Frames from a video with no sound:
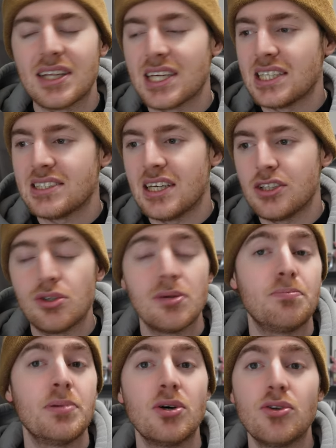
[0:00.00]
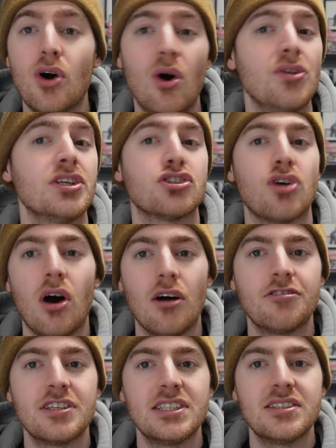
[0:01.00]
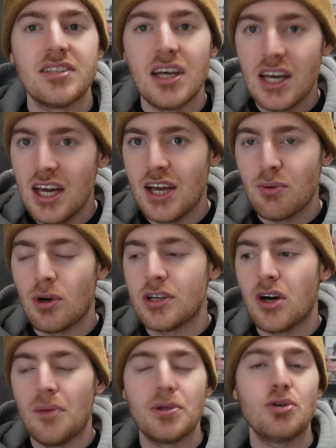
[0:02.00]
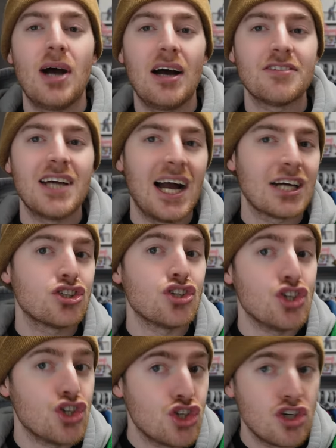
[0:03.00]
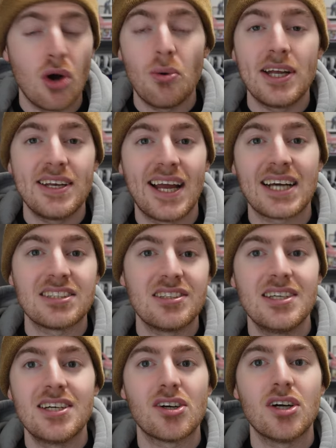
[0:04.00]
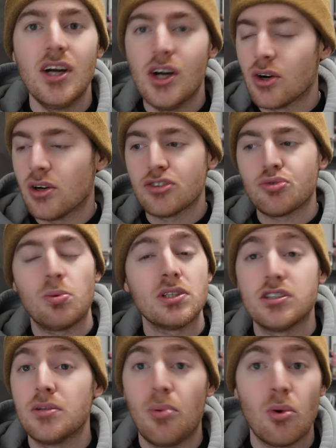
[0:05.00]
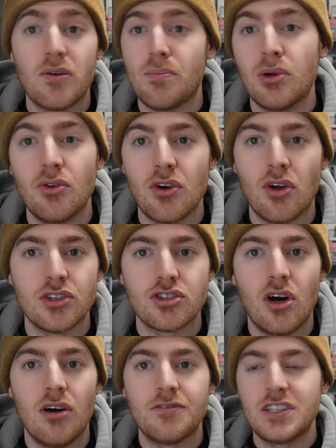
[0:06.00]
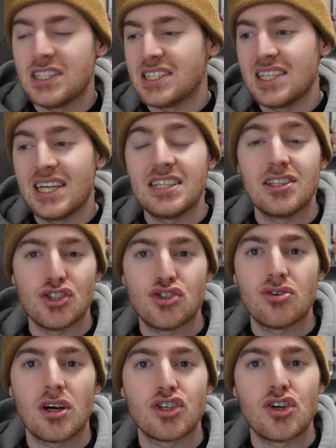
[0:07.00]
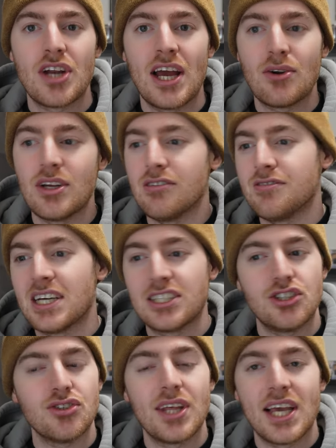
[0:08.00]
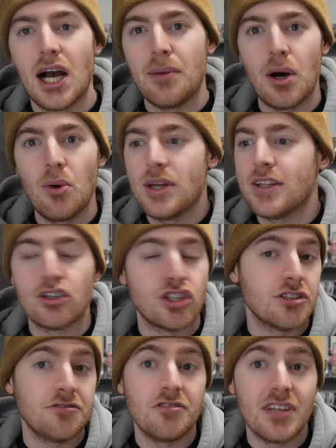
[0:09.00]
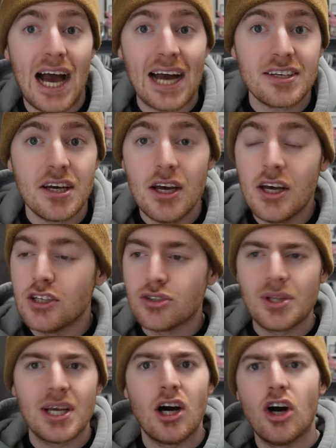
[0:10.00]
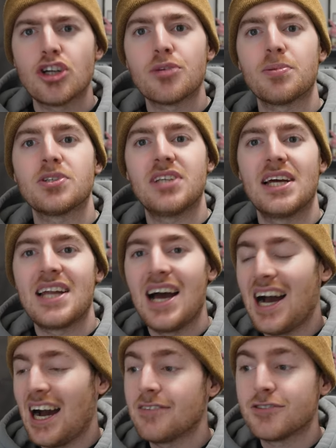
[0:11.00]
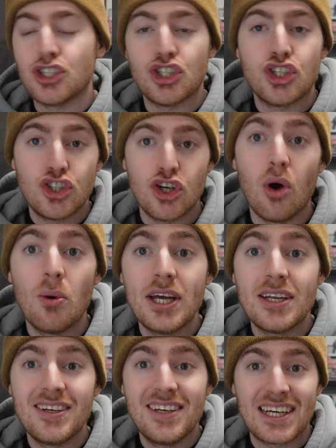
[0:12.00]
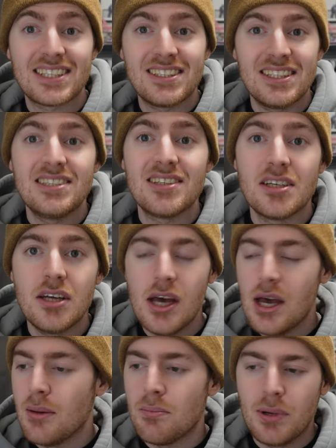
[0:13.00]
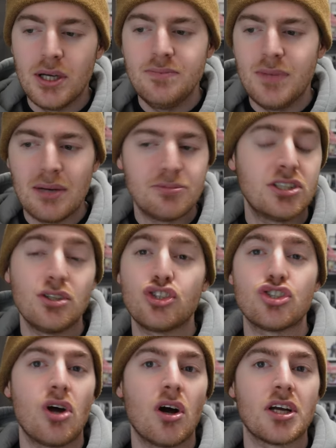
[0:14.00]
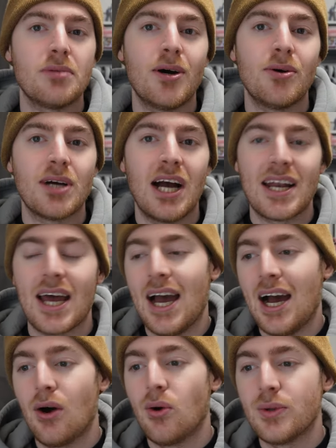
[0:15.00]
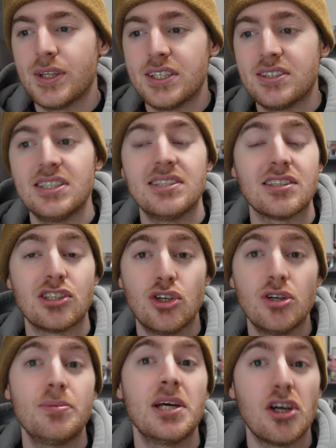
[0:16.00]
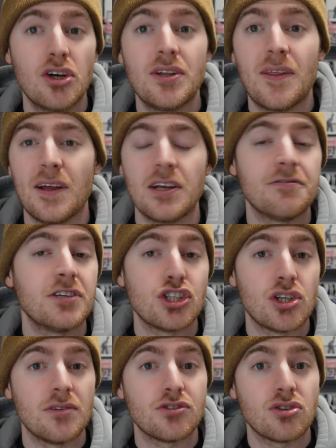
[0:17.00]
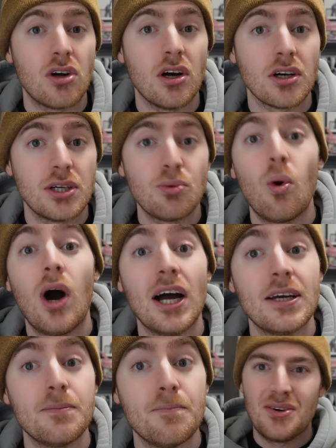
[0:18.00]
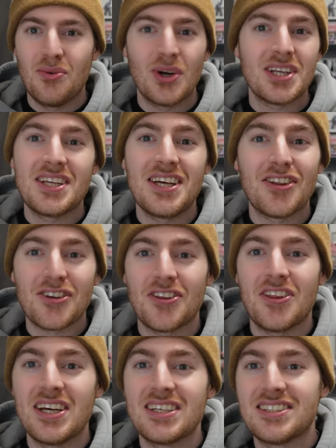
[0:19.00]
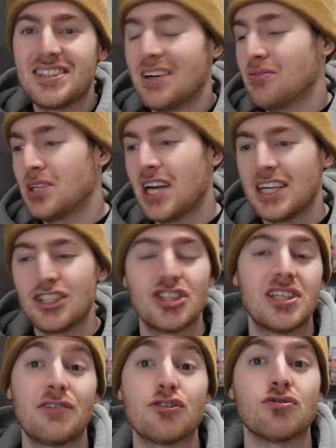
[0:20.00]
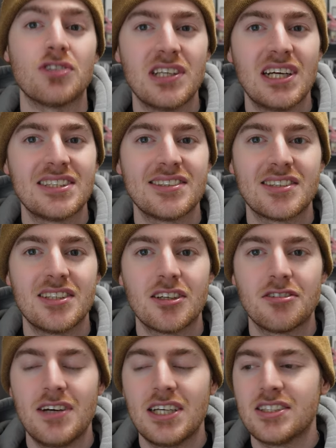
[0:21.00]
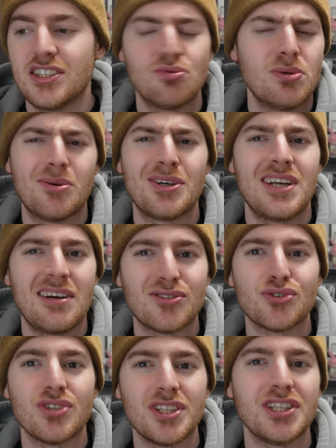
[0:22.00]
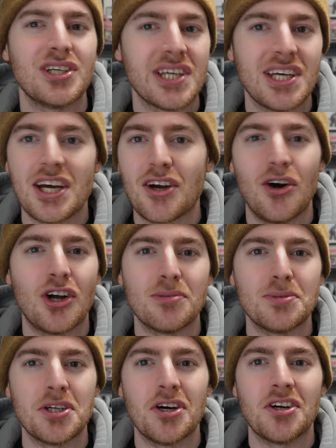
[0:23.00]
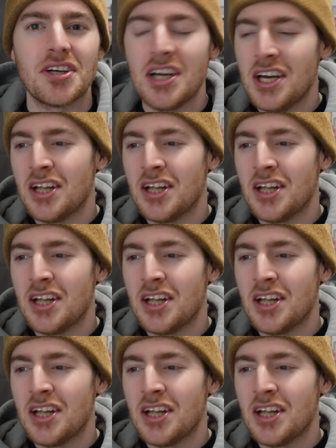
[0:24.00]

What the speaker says: Like I said, you can build all this confidence and whatnot, but you have to actually show it next year, or else what's the point of building all this confidence and getting the structure down if next year they come out and they're just flat? So they 100% have to show it next season. But I'm still just talking about kind of how this season could be a good thing to finish off strong and why. One of the other things that we kind of just have to realize as Canucks fans is we were never really going to get Connor Bedard.